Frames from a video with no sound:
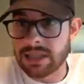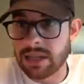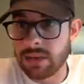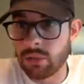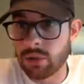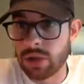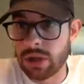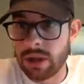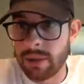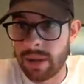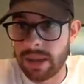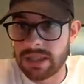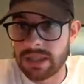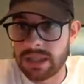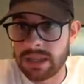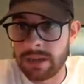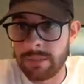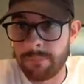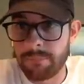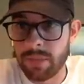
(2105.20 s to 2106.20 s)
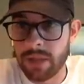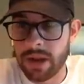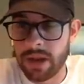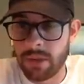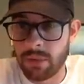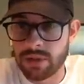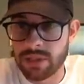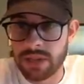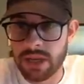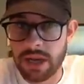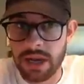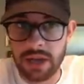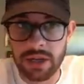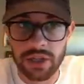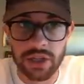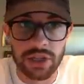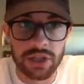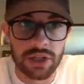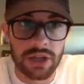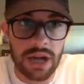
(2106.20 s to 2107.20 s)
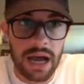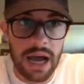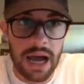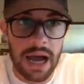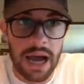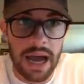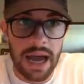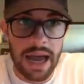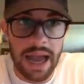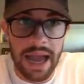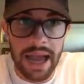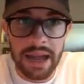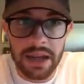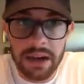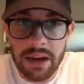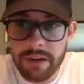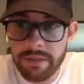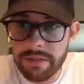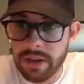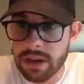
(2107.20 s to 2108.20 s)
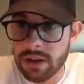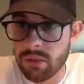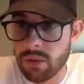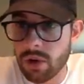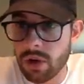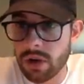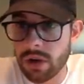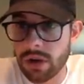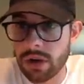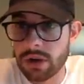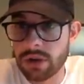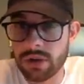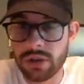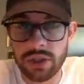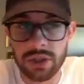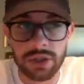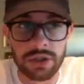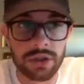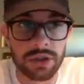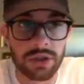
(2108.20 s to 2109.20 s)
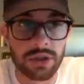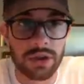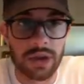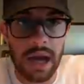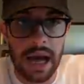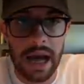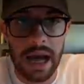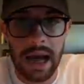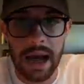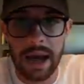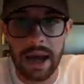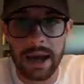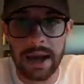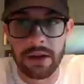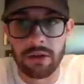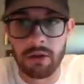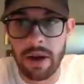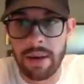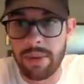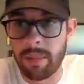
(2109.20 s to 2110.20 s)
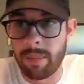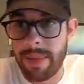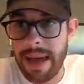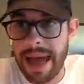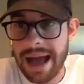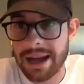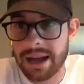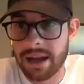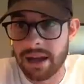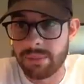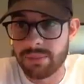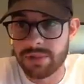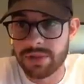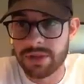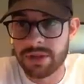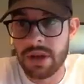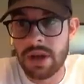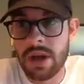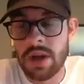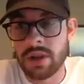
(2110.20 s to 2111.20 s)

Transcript: I would look at my team, and I would say, should I handcuff anyone? Should I grab the backups?